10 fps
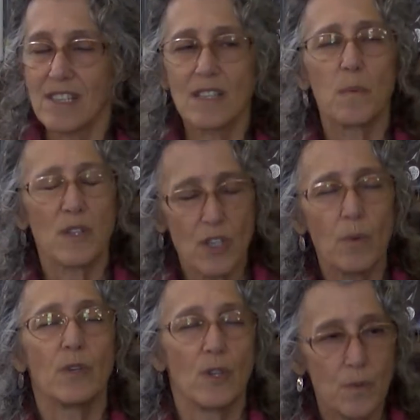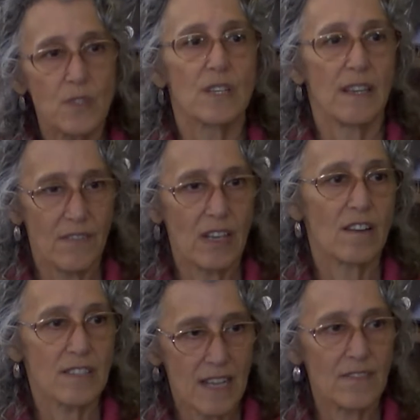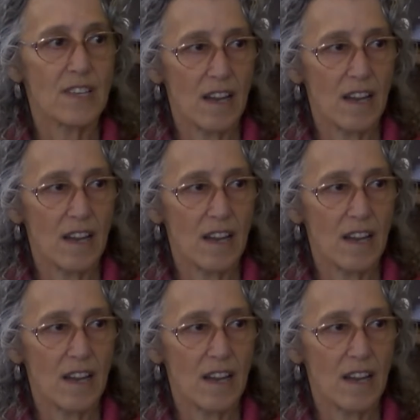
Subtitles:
because we're so used to giving ourselves a